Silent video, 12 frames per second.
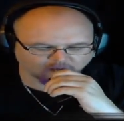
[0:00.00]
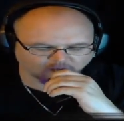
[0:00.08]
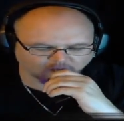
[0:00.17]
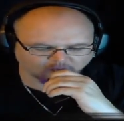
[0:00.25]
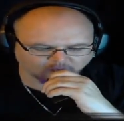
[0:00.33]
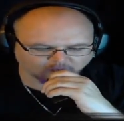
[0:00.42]

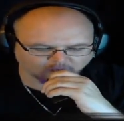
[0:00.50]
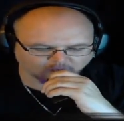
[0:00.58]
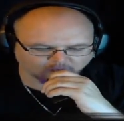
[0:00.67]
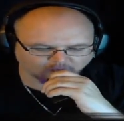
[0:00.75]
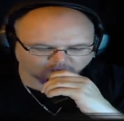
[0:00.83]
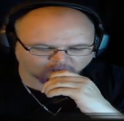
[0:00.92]

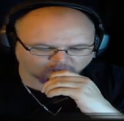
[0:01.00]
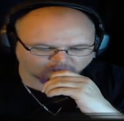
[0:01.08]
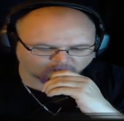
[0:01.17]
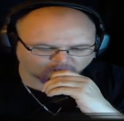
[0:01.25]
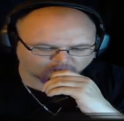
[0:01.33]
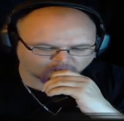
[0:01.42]

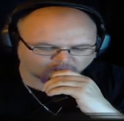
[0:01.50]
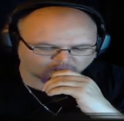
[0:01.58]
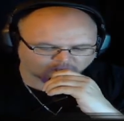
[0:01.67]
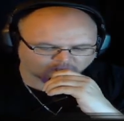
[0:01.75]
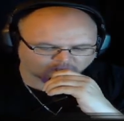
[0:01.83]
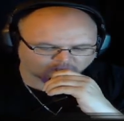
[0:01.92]

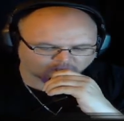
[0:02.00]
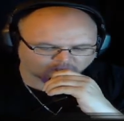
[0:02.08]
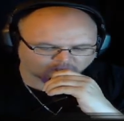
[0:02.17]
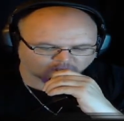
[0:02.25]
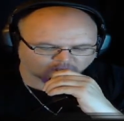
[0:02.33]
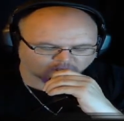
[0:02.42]

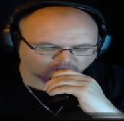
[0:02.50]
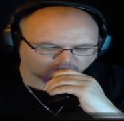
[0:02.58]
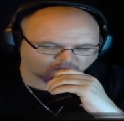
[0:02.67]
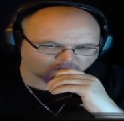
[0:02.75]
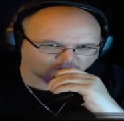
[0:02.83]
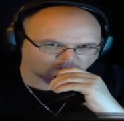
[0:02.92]

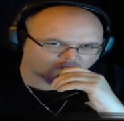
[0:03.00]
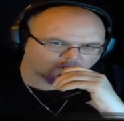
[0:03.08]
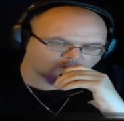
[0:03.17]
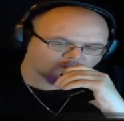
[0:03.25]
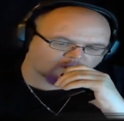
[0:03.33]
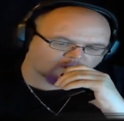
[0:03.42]

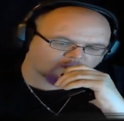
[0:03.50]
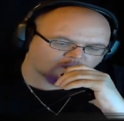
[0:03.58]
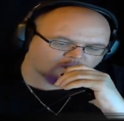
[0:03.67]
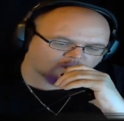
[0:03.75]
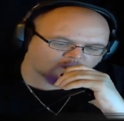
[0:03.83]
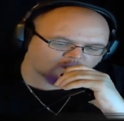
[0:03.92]

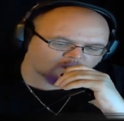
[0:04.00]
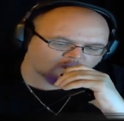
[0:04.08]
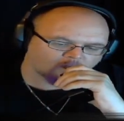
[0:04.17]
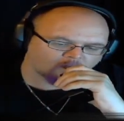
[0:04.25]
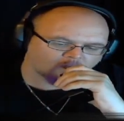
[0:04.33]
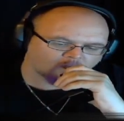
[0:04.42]

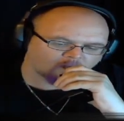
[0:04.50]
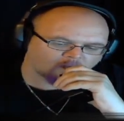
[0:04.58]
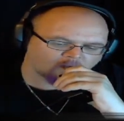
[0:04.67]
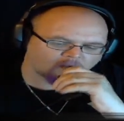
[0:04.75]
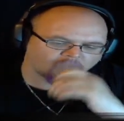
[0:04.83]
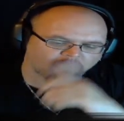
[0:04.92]
(silence)